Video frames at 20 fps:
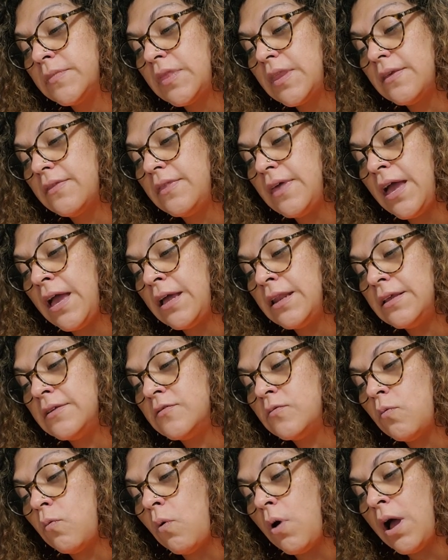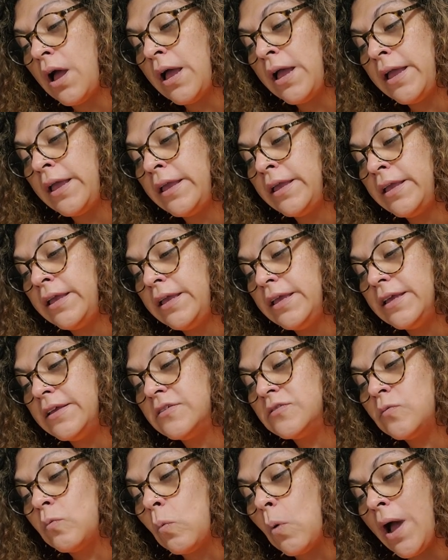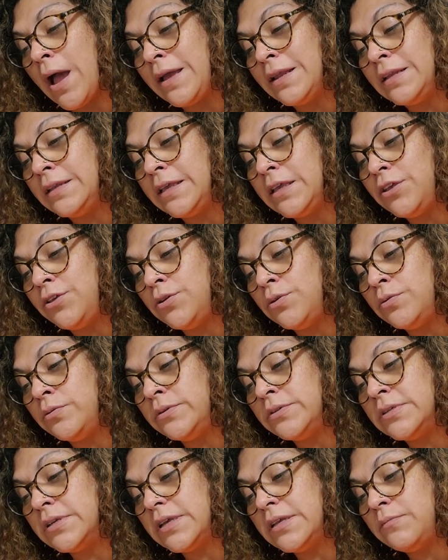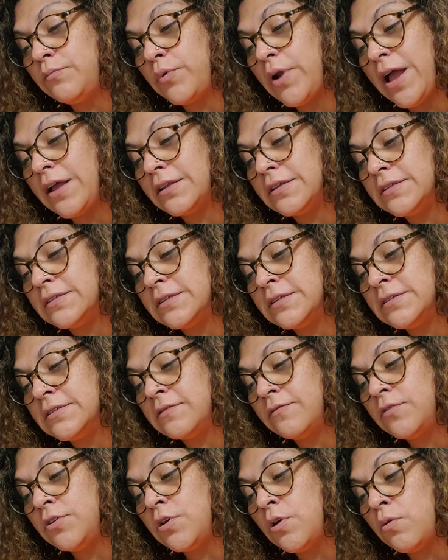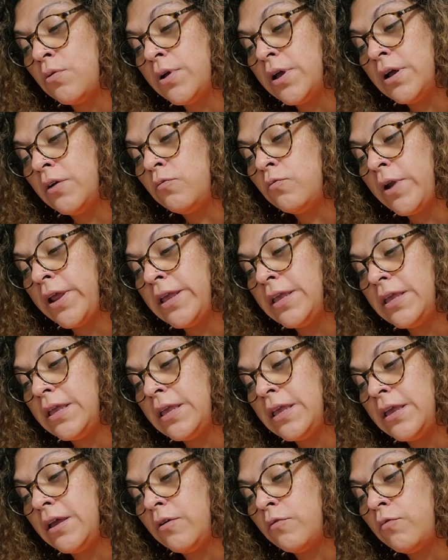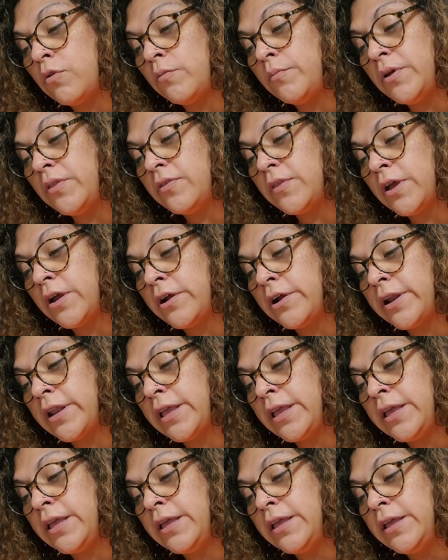That is why it is widely used in practices of yoga, Reiki, aromatherapy,